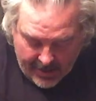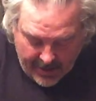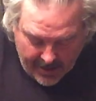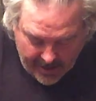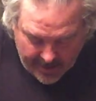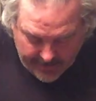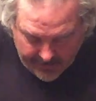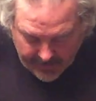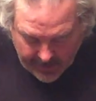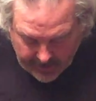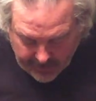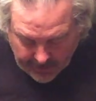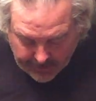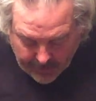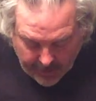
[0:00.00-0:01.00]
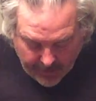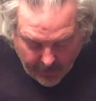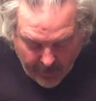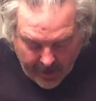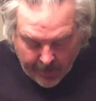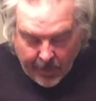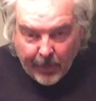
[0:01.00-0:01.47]
It's also out of the
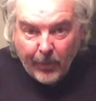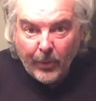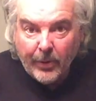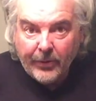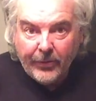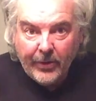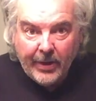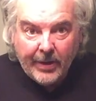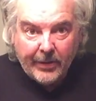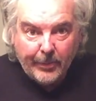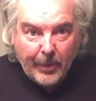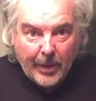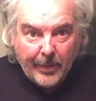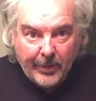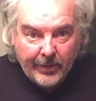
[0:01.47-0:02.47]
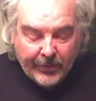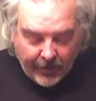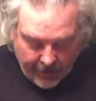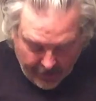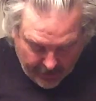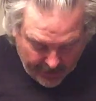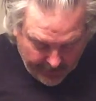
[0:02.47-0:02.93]
way. People won't see it. It's probably a
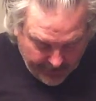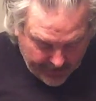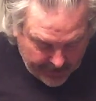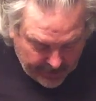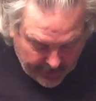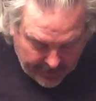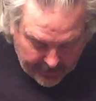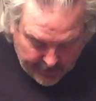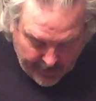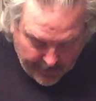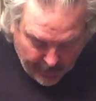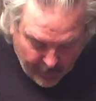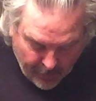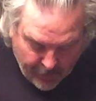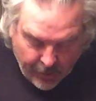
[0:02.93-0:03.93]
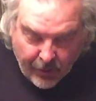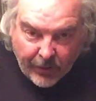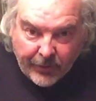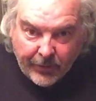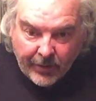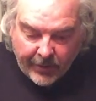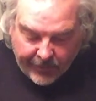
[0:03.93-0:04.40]
security feature because people won't
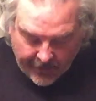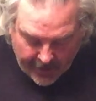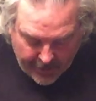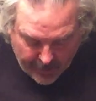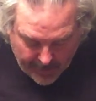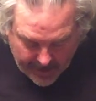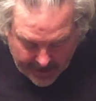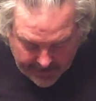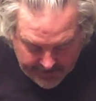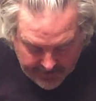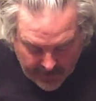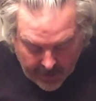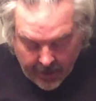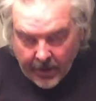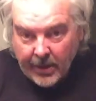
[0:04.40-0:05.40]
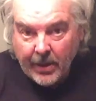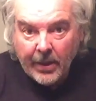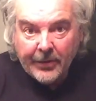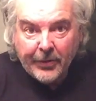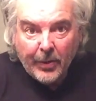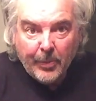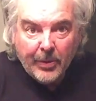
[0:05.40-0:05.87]
notice it inside your bag. And it
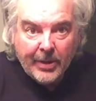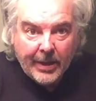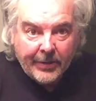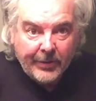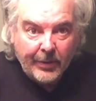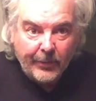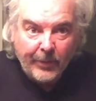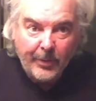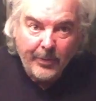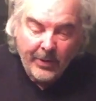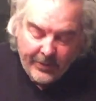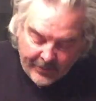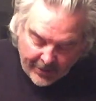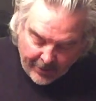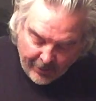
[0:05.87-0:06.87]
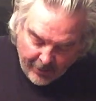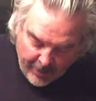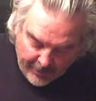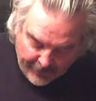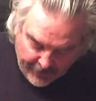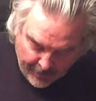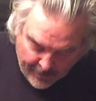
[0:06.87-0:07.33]
also protects it from things like
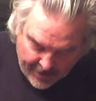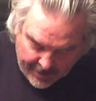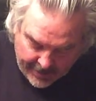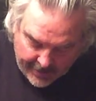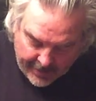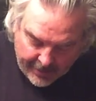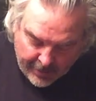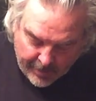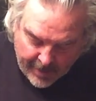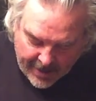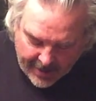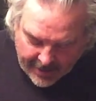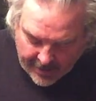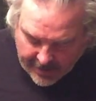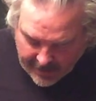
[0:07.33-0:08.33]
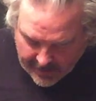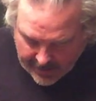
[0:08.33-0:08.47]
crumbs that might get in your bag.